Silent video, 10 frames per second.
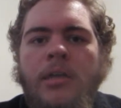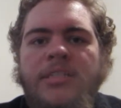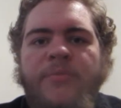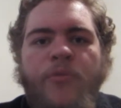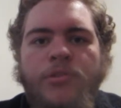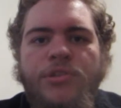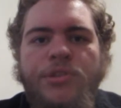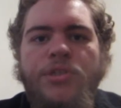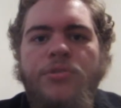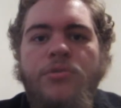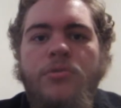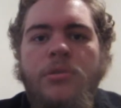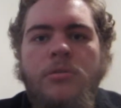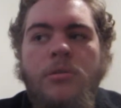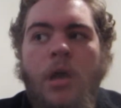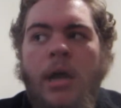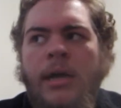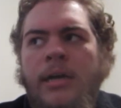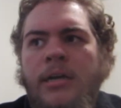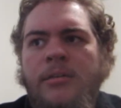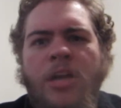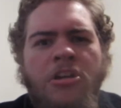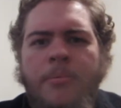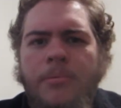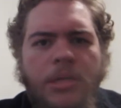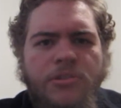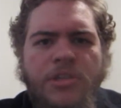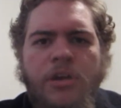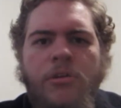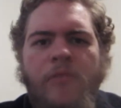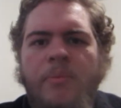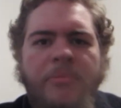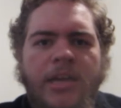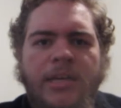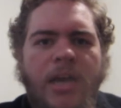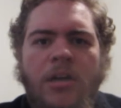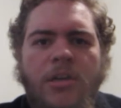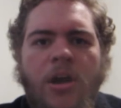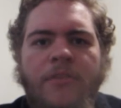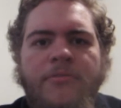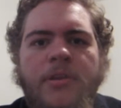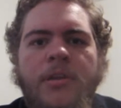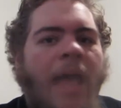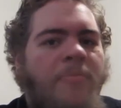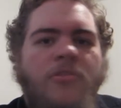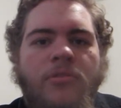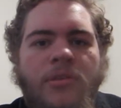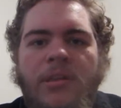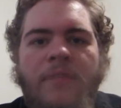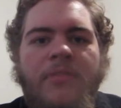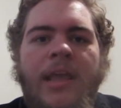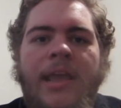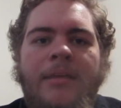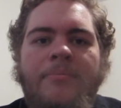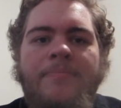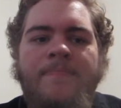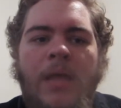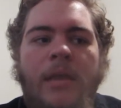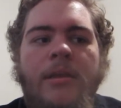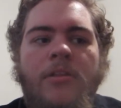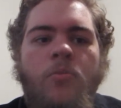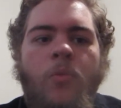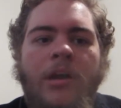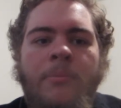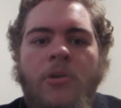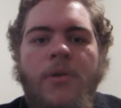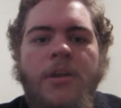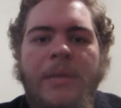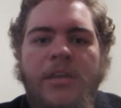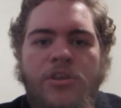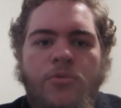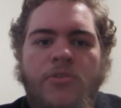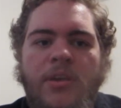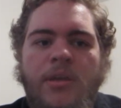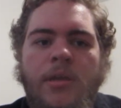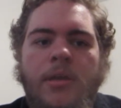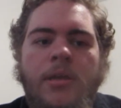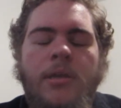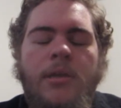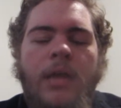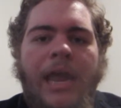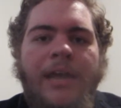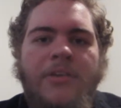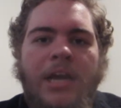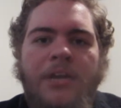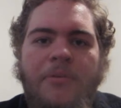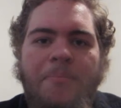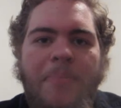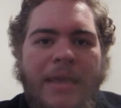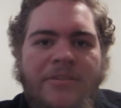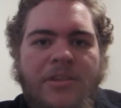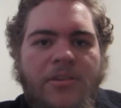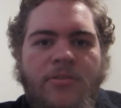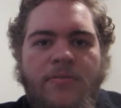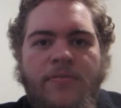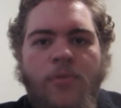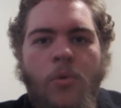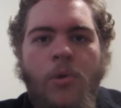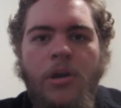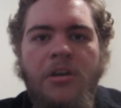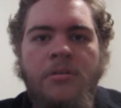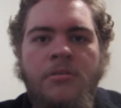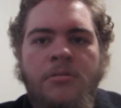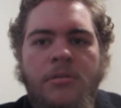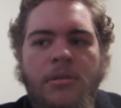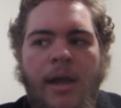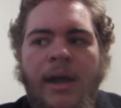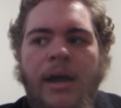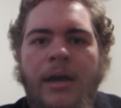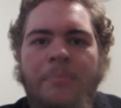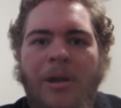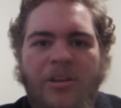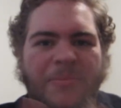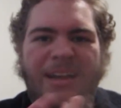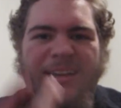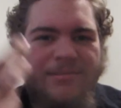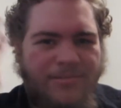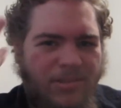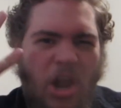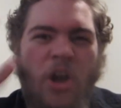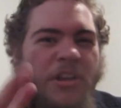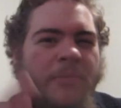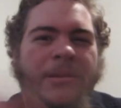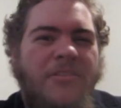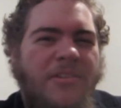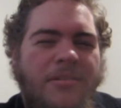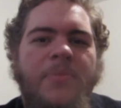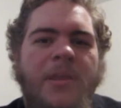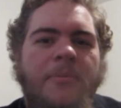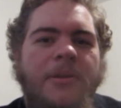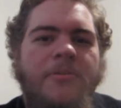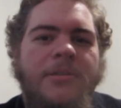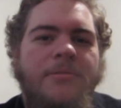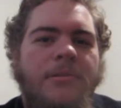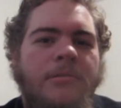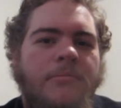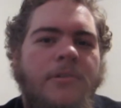Team Fortress 2 a couple years ago. I've been playing it on and off. Absolutely love the game, and it's what I'm going to be using as kind of a basis for part of my arguments that I'll be doing